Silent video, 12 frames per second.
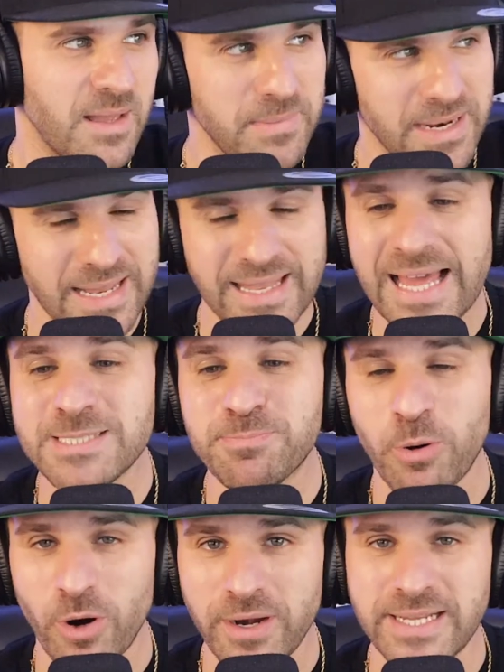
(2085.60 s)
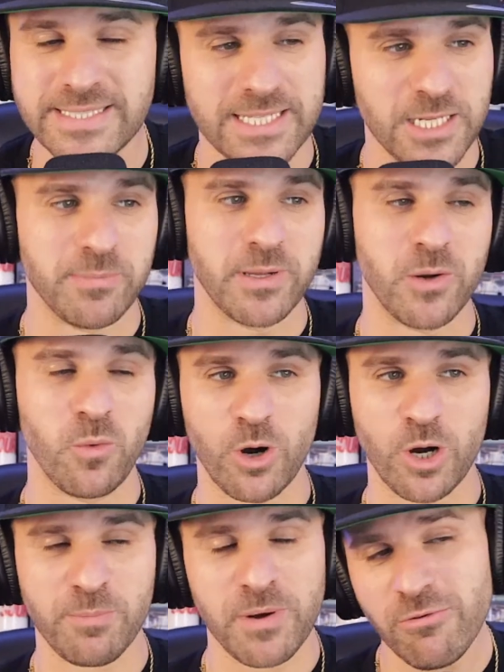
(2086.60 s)
I mean, that last part needs a little bit of
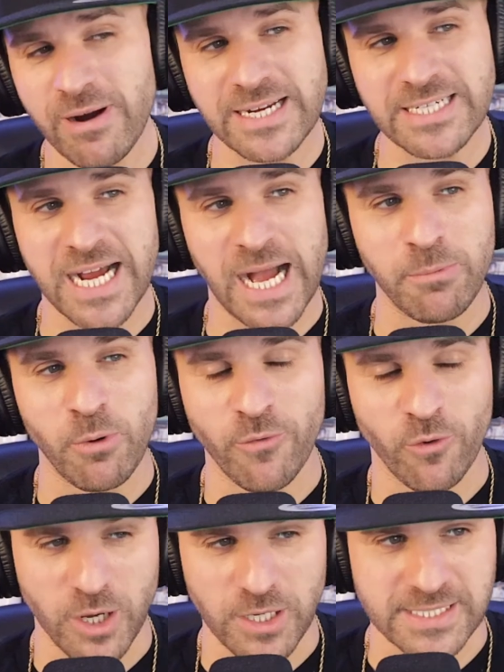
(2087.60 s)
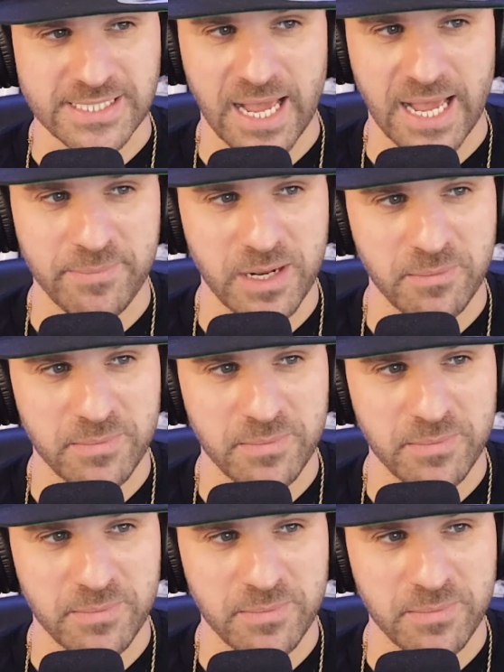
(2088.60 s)
work. But great job overall, Simon.